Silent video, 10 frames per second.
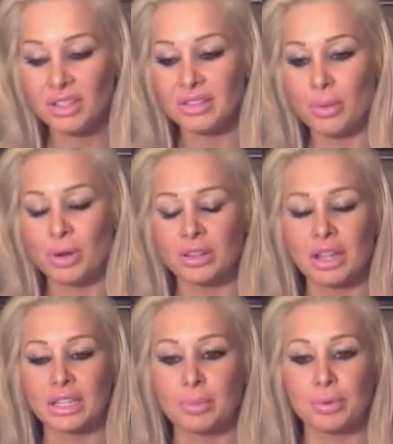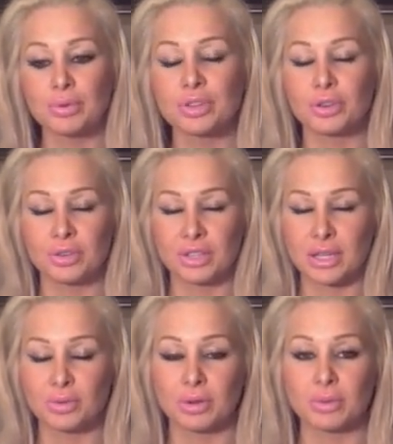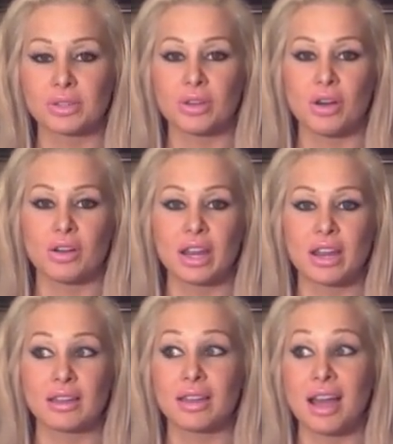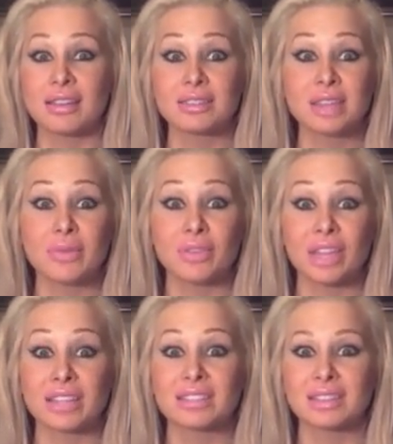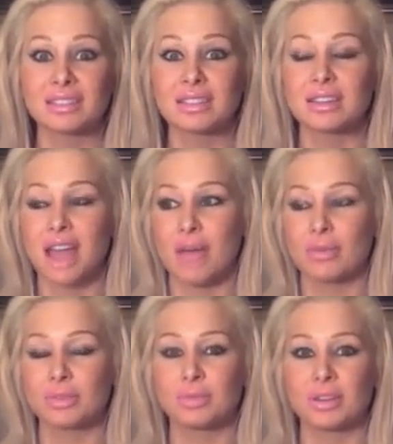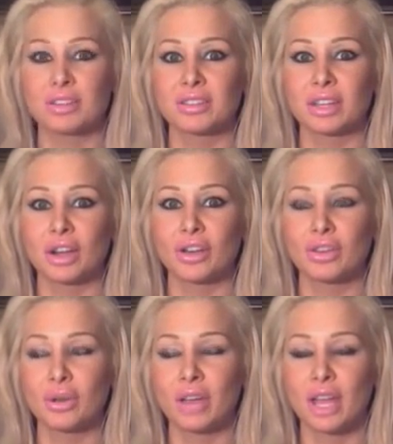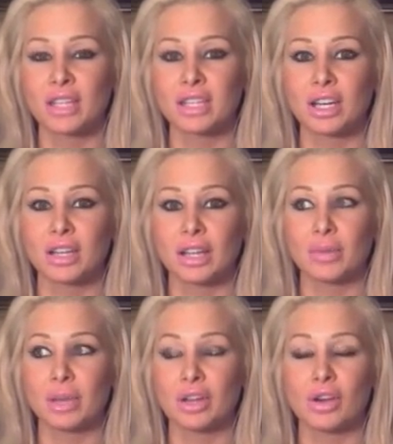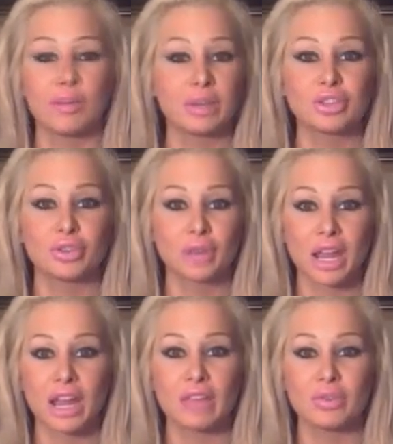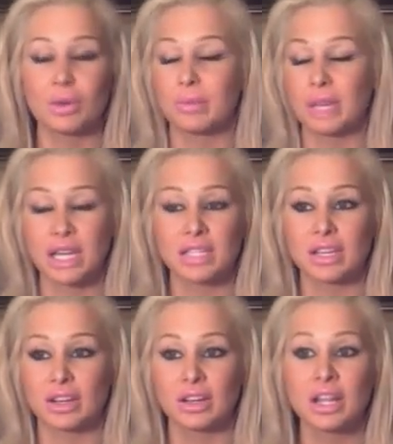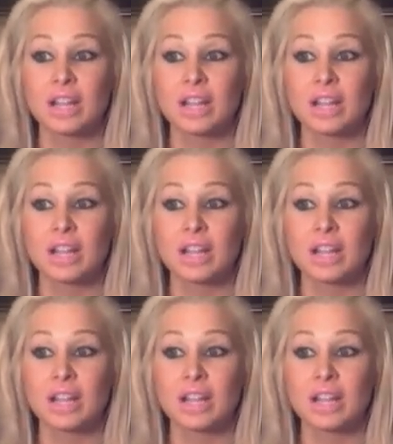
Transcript: they went on like the booze cruise. That's what it was called, and I slept for like 16 hours. Production's like, "Are you okay, Sarah?" Like, we had to call, make sure you're okay if you want to meet at dinner.